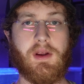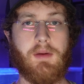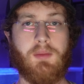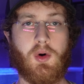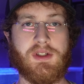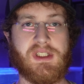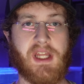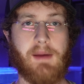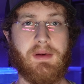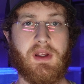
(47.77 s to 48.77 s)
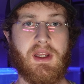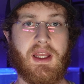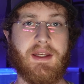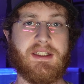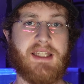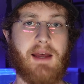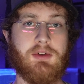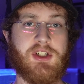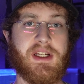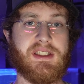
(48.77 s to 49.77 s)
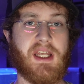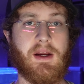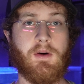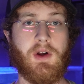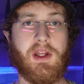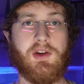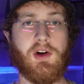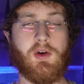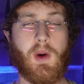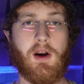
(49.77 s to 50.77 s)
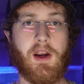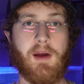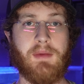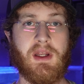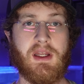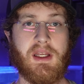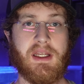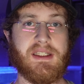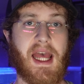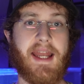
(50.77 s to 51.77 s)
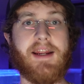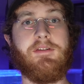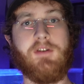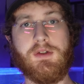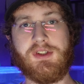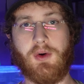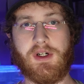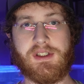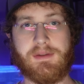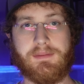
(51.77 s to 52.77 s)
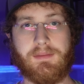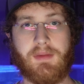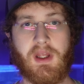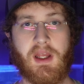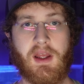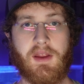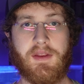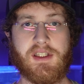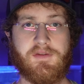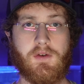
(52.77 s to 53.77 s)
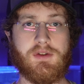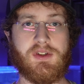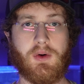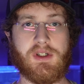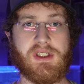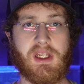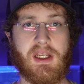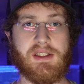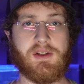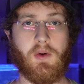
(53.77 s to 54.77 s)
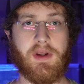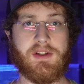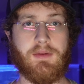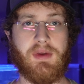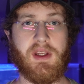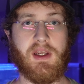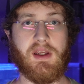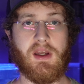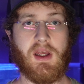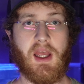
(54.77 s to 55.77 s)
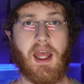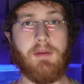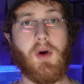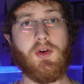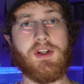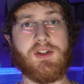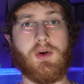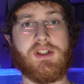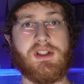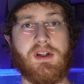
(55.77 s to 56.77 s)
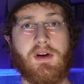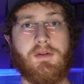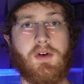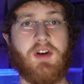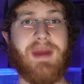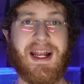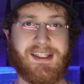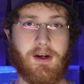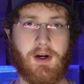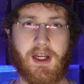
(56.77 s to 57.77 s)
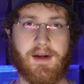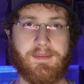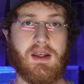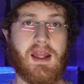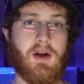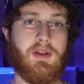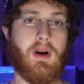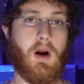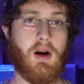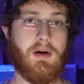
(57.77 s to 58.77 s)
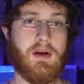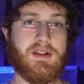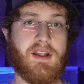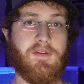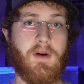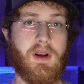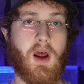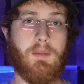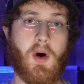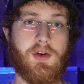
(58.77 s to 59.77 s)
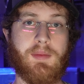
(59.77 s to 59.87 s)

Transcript: important step in establishing a cycle in your aquarium is adding a food source. This food source is going to be an ammonia source for your bacteria. Now, there are different ammonia